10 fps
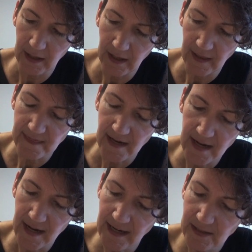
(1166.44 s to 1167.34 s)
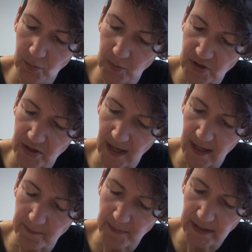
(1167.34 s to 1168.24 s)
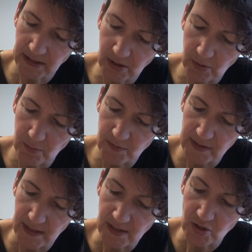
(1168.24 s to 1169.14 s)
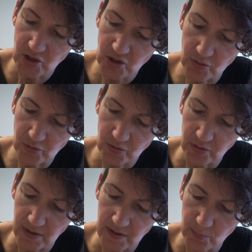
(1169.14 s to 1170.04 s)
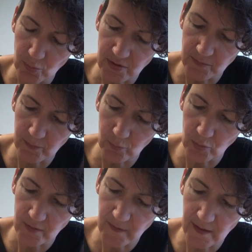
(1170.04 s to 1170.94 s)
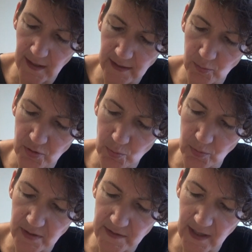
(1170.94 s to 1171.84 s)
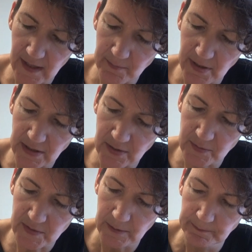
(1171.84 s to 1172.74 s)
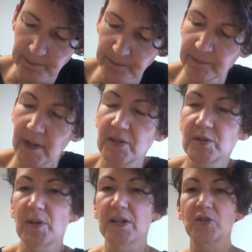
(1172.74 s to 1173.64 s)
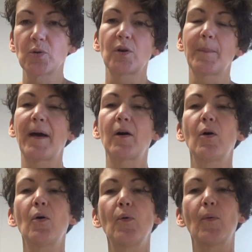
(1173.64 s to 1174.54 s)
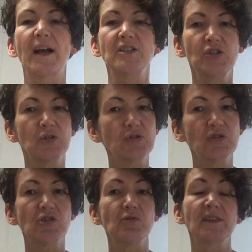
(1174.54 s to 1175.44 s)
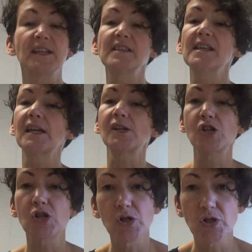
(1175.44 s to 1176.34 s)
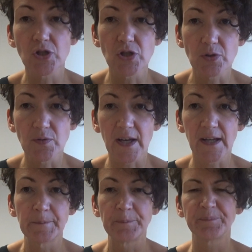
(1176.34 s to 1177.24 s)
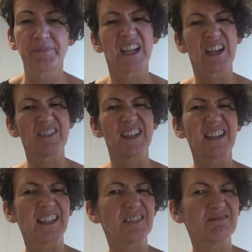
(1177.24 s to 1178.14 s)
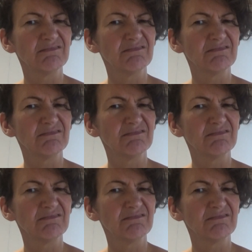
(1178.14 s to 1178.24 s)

And the language that I might use is should, is one of the language words that I might use. So when I talk about, oh, I should do this, he should do that, I really think,